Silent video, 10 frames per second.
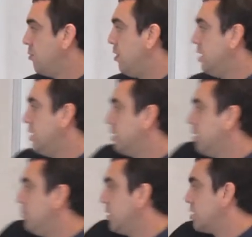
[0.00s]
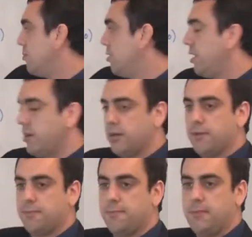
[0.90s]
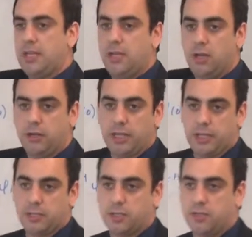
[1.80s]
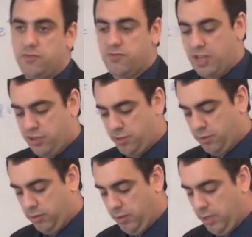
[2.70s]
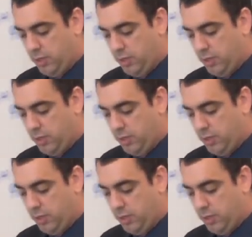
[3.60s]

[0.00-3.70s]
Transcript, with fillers: Why do you need a complex number here? Okay, that's conventional.